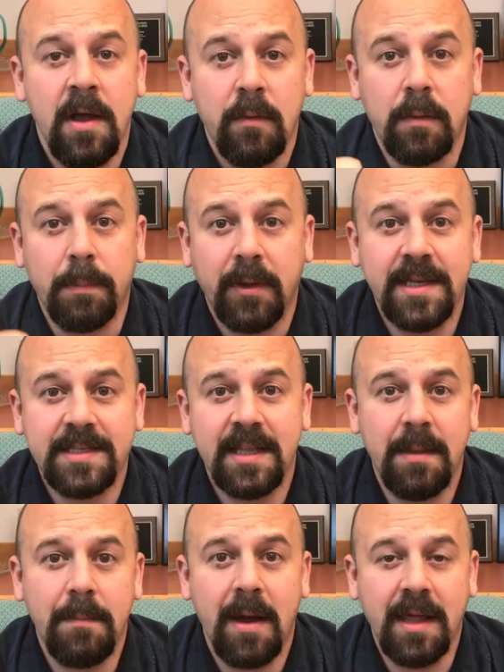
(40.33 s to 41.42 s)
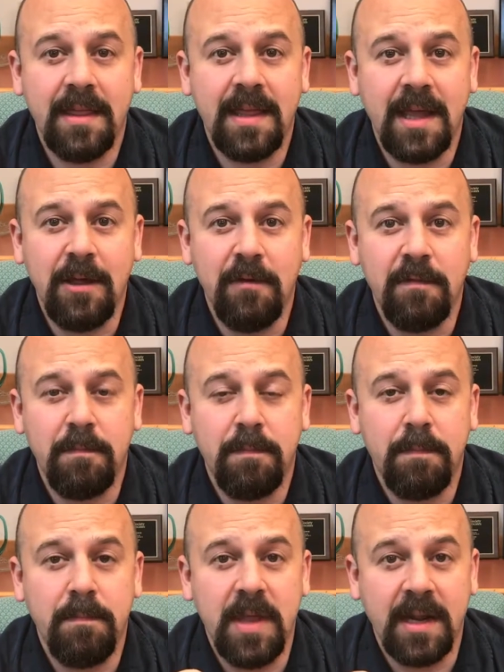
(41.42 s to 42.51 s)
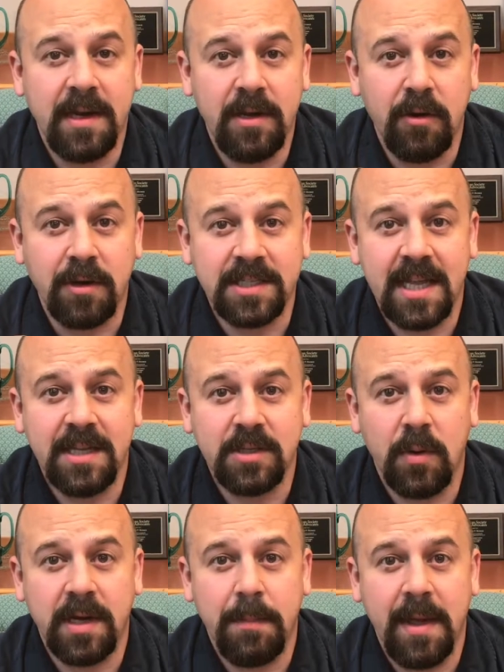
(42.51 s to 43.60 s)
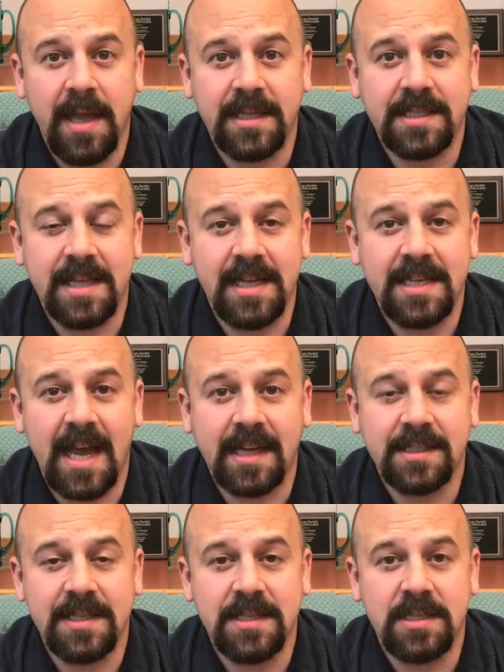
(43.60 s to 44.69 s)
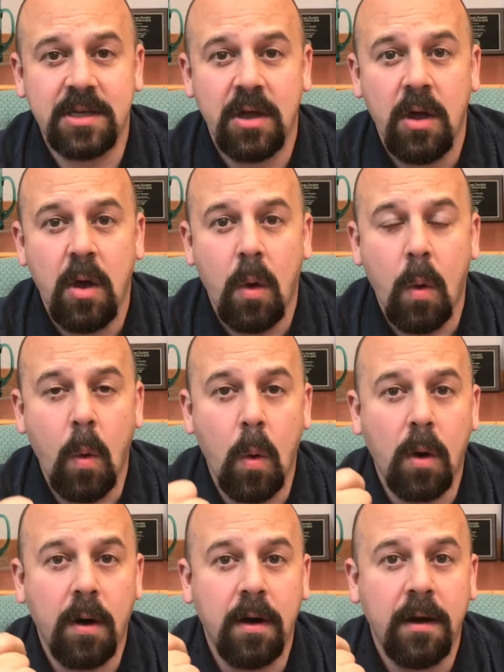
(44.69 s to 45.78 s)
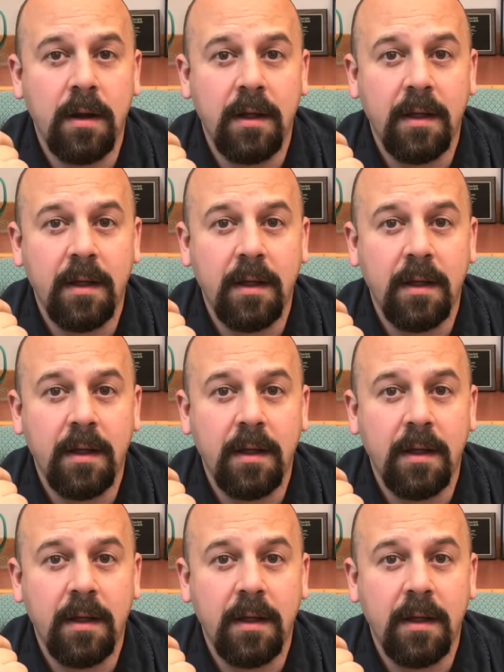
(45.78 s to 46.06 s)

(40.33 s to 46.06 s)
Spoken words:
replacing the money that your estate is going to pay in estate taxes, or